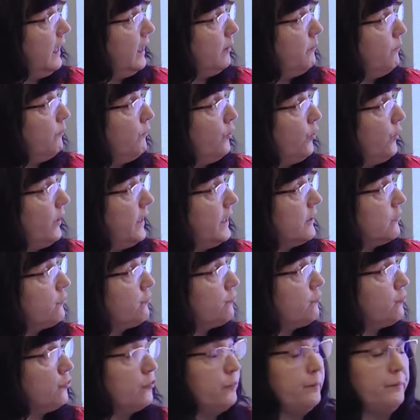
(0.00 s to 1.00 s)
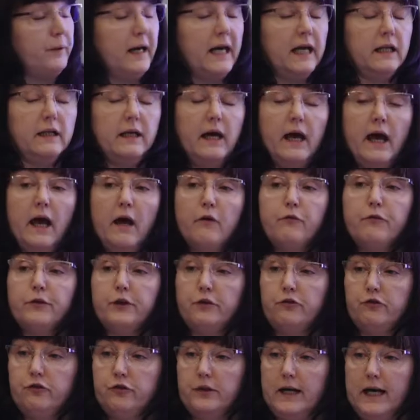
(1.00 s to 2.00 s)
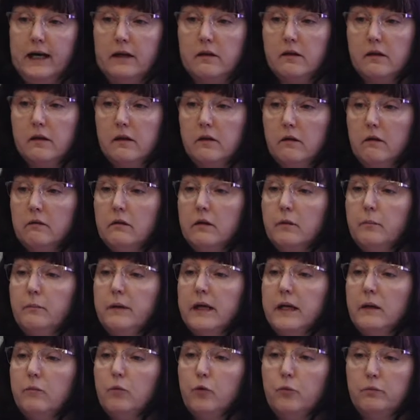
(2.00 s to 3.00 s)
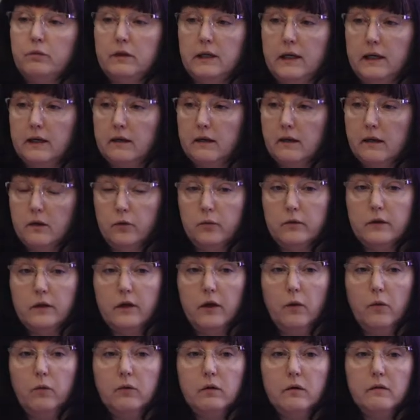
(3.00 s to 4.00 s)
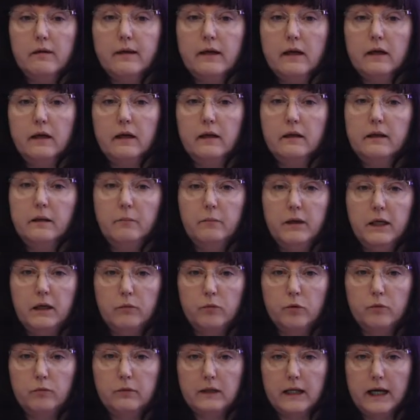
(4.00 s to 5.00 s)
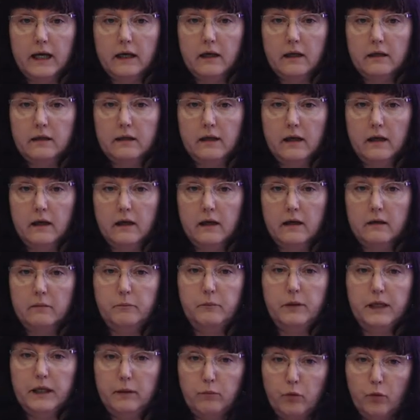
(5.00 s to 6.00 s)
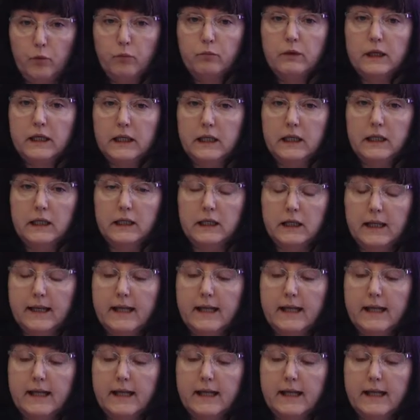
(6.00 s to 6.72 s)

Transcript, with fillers: employers should pay the average tax, not the minimum tax. To the locals, the minimum uh, minimum uh,